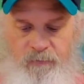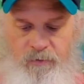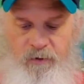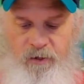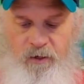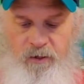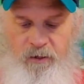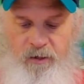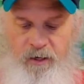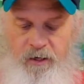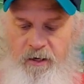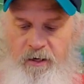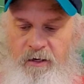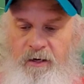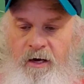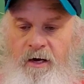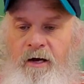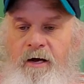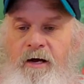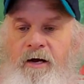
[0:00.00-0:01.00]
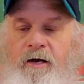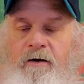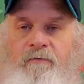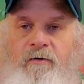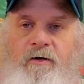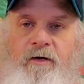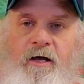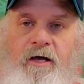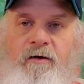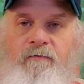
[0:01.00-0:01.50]
Again, I have a
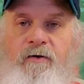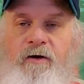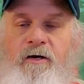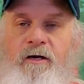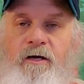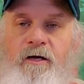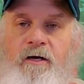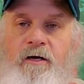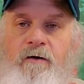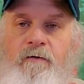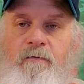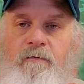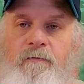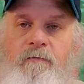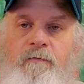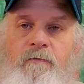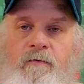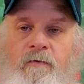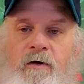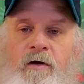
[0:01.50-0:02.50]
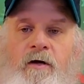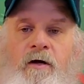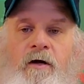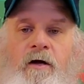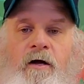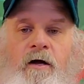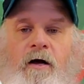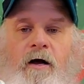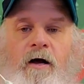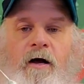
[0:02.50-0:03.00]
KVD.
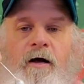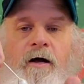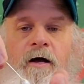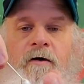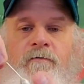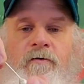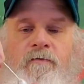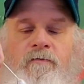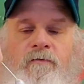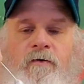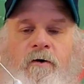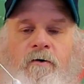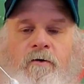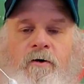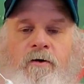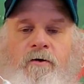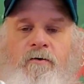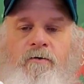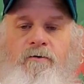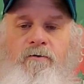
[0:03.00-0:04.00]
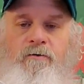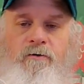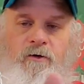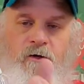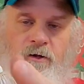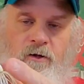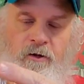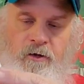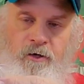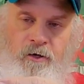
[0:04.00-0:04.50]
I have a very
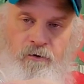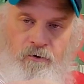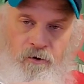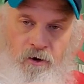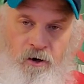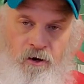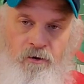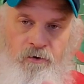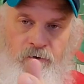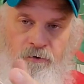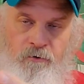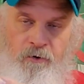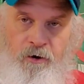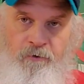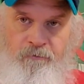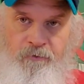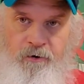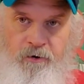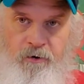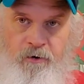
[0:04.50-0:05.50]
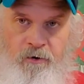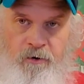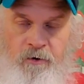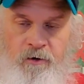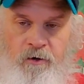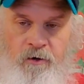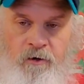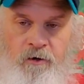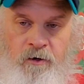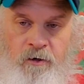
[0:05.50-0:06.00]
clear holographic
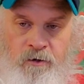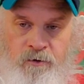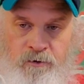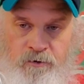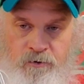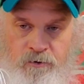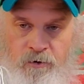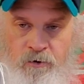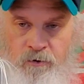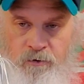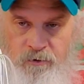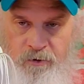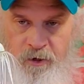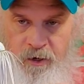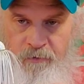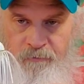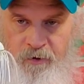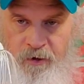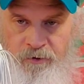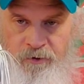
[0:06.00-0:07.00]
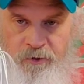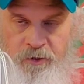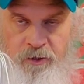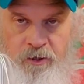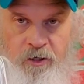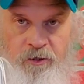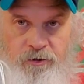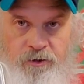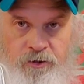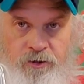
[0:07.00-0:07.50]
skirt that I've actually
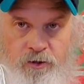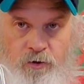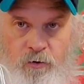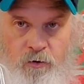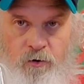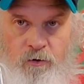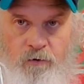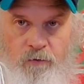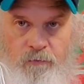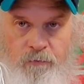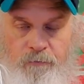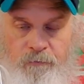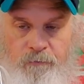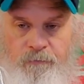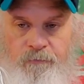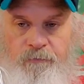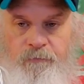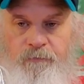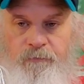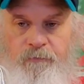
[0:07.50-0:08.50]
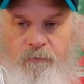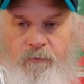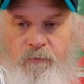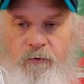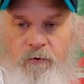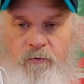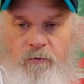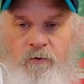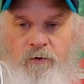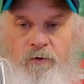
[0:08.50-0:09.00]
cut short.
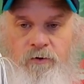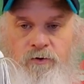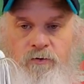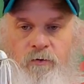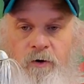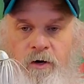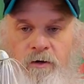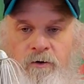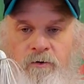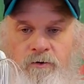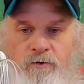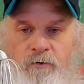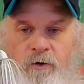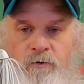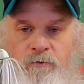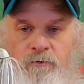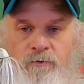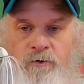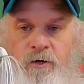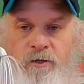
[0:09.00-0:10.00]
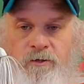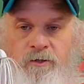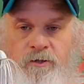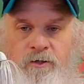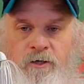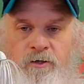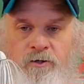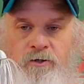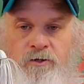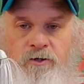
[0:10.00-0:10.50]
With the trailer is actually
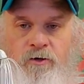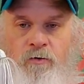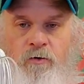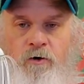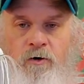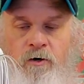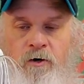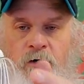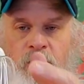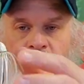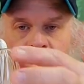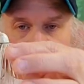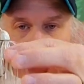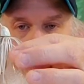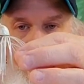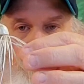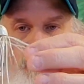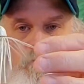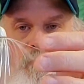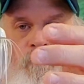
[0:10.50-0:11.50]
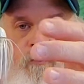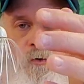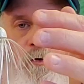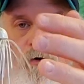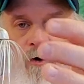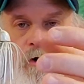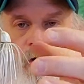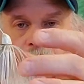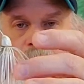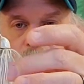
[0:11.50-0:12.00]
cut short. I
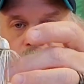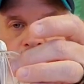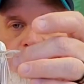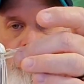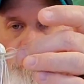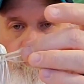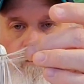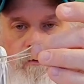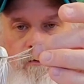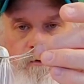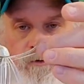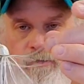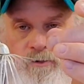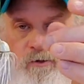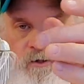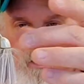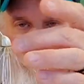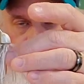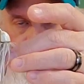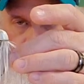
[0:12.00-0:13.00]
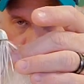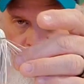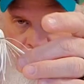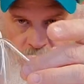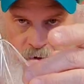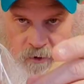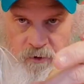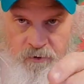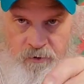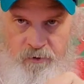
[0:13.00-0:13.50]
really skip
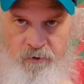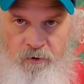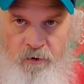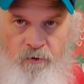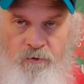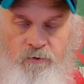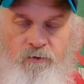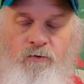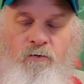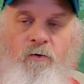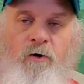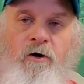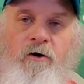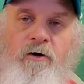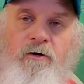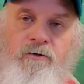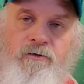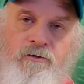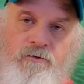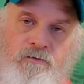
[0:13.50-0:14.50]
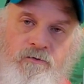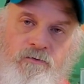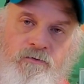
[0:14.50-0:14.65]
cutted this skirt to where it's